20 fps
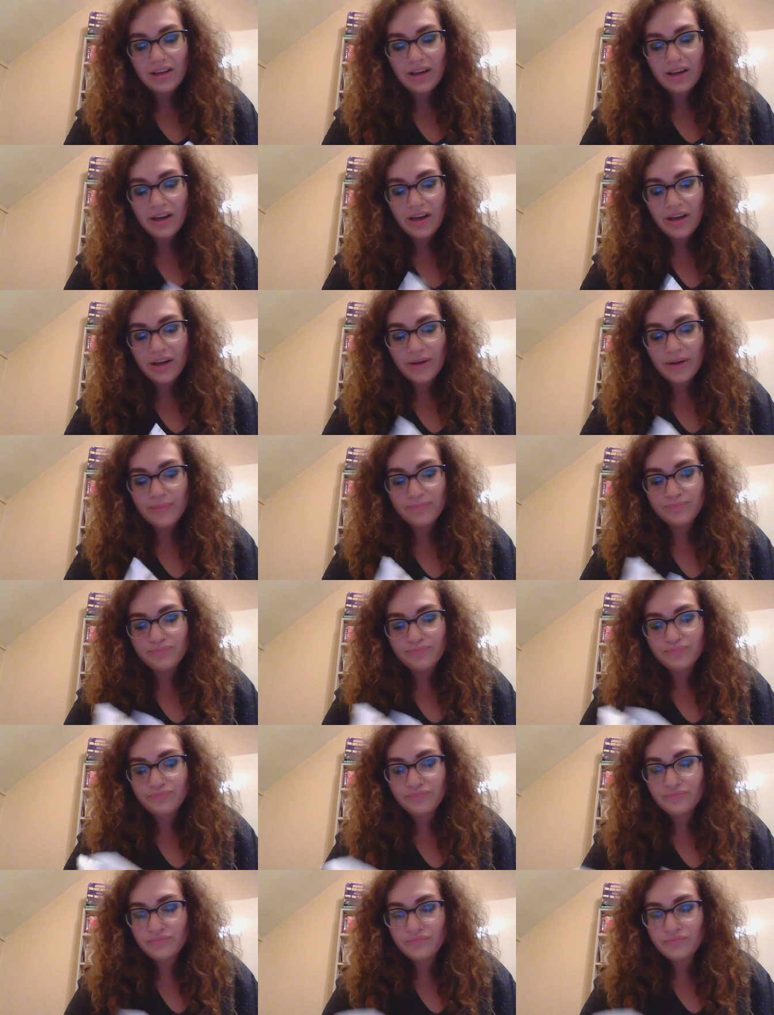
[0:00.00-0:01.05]

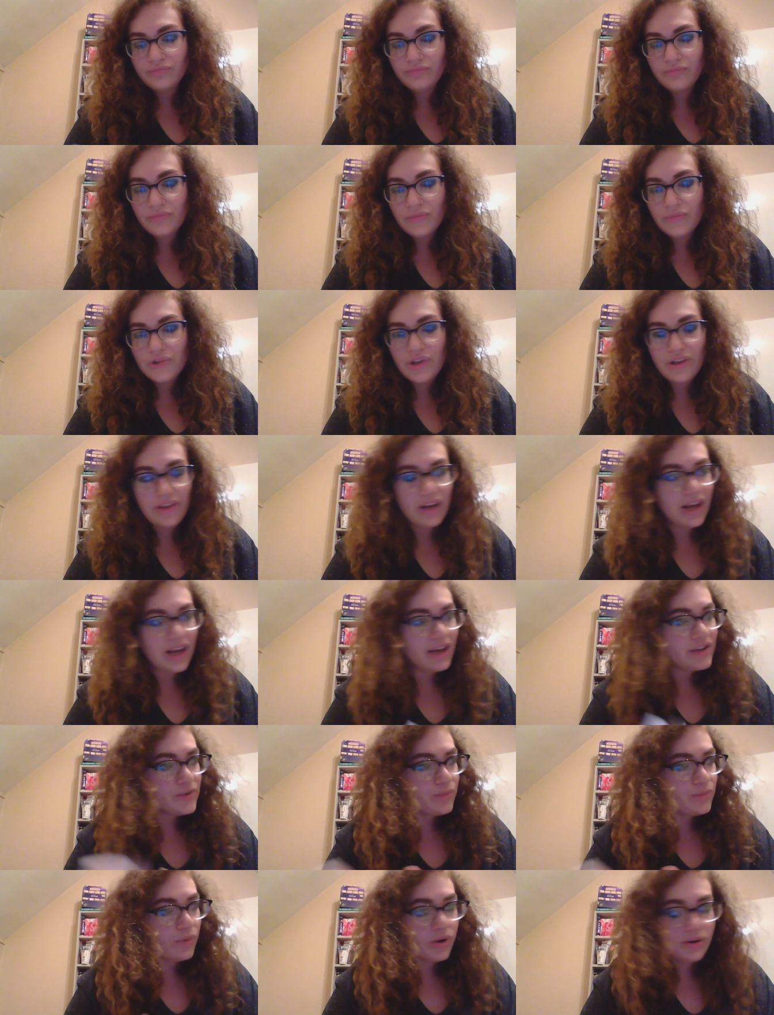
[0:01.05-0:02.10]
So the
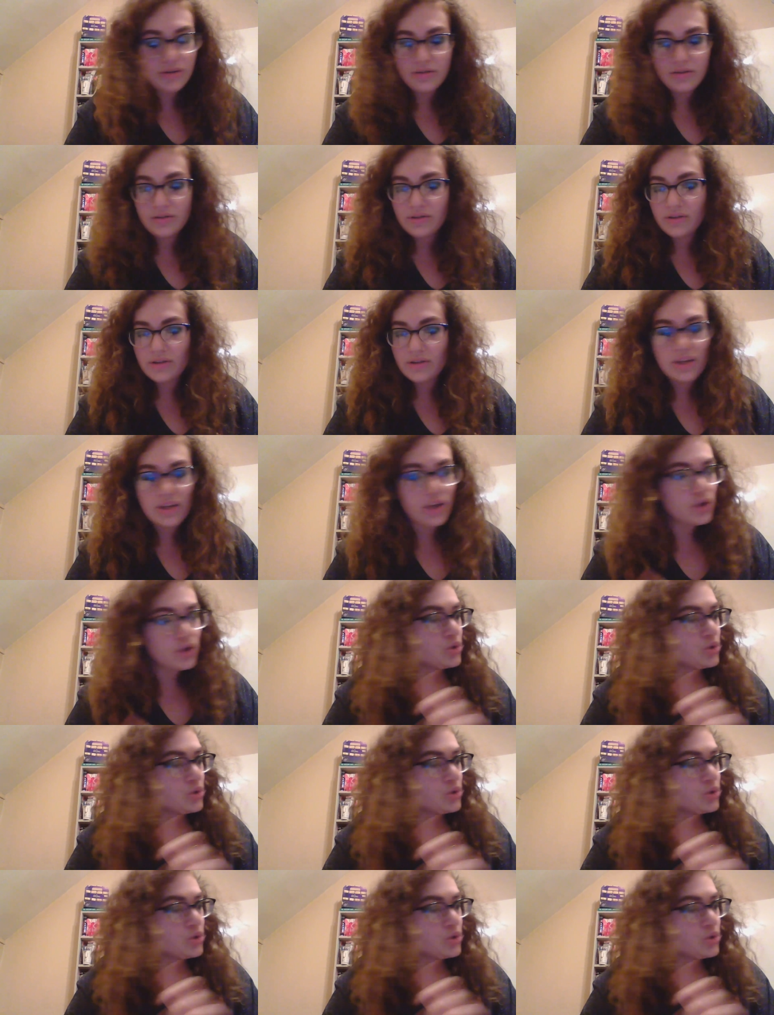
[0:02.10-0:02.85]
next one, so